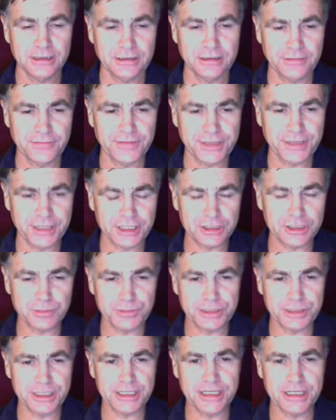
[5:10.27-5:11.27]
the Phoenix
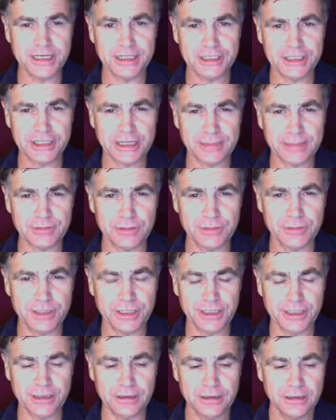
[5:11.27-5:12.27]
PDA chapter
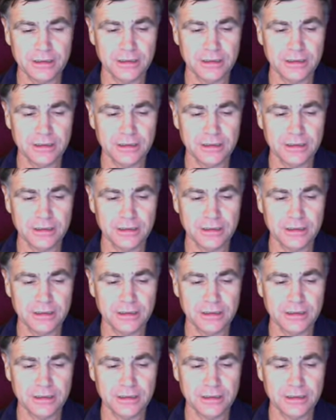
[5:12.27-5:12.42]
meeting.